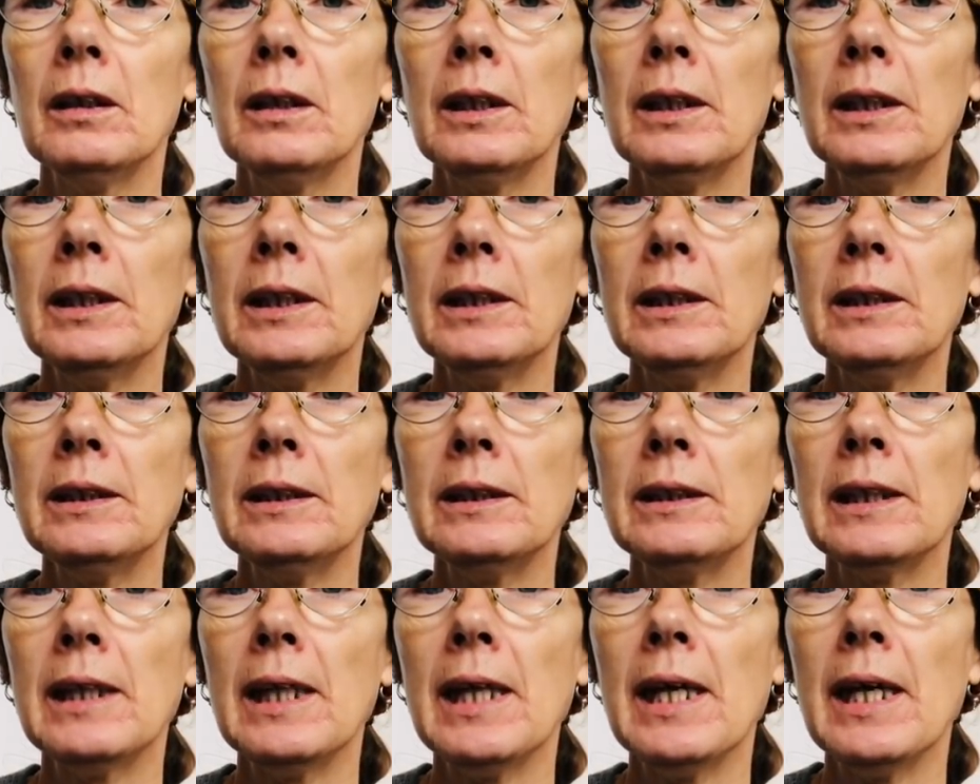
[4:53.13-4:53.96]
And then
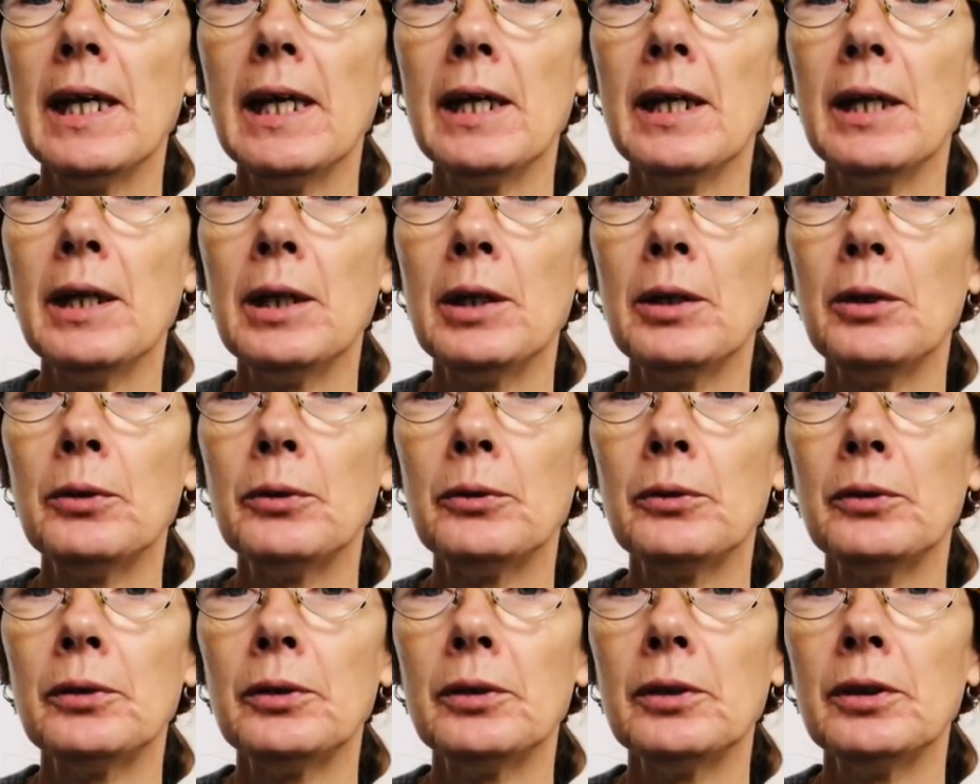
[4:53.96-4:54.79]

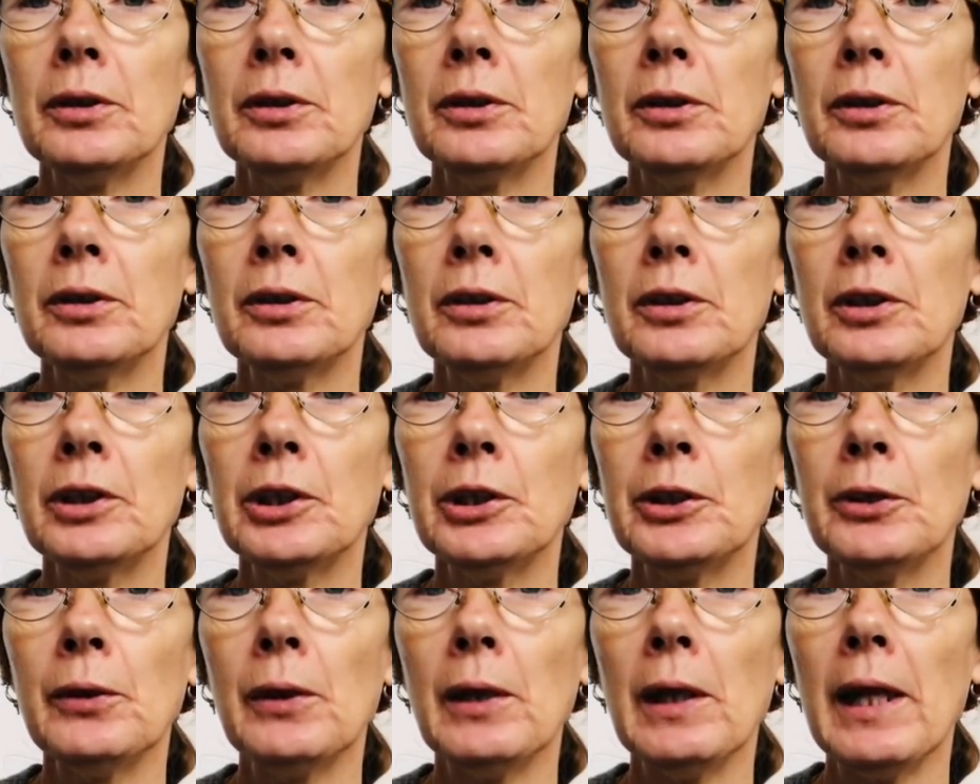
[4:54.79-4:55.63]
down
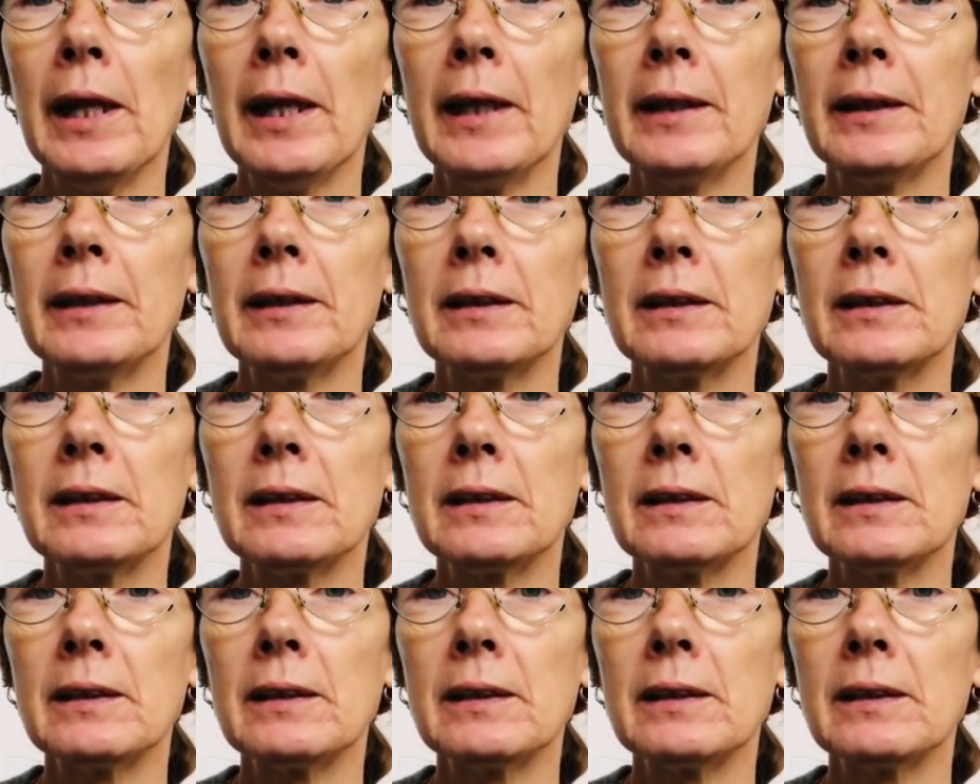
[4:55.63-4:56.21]
your legs,